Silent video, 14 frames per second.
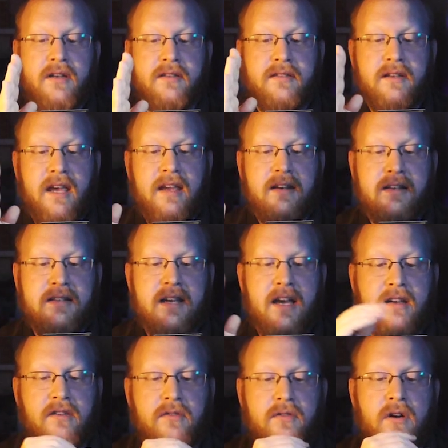does can't
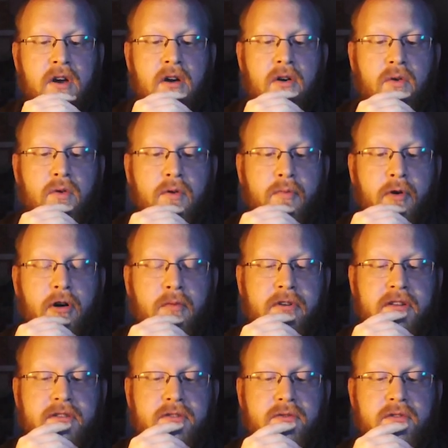attack you or
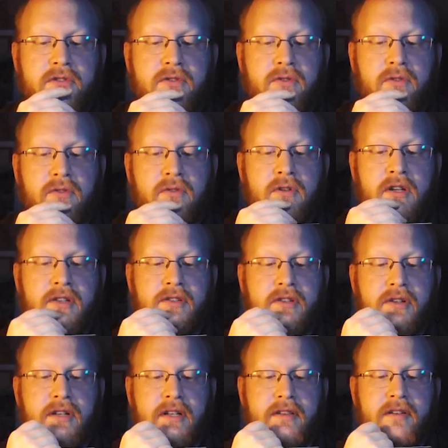permanents you control
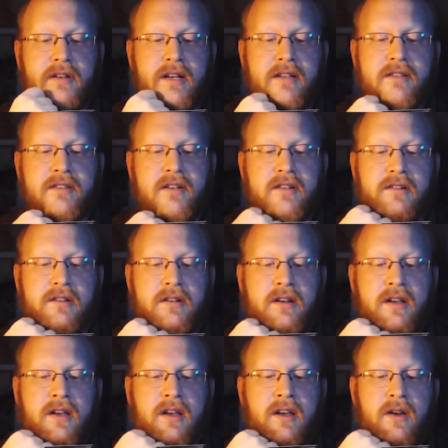during their next
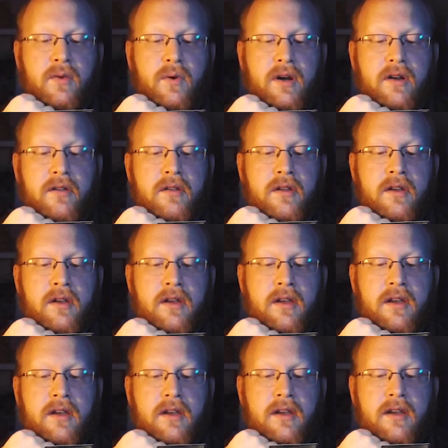turn. Well,
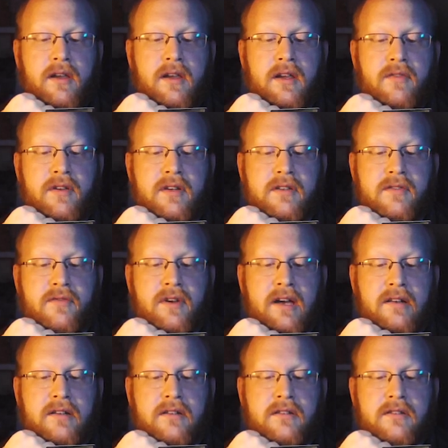if it is
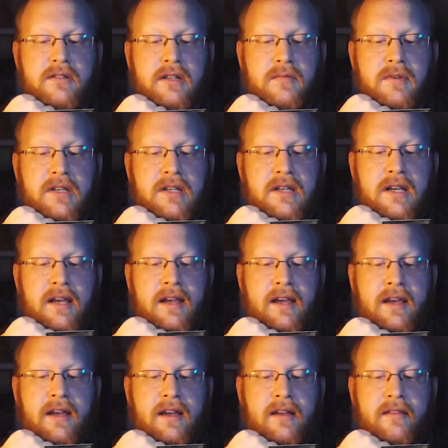a fact, Jamie,
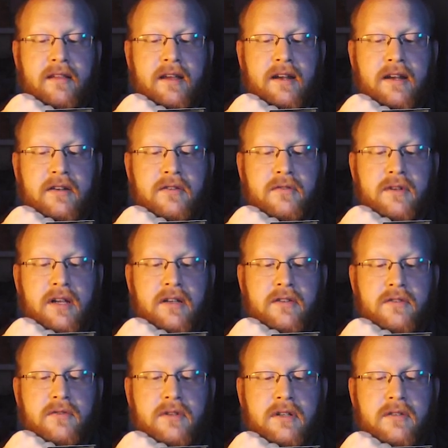that I do
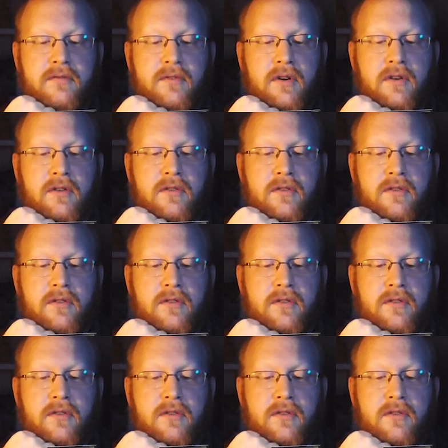tend to get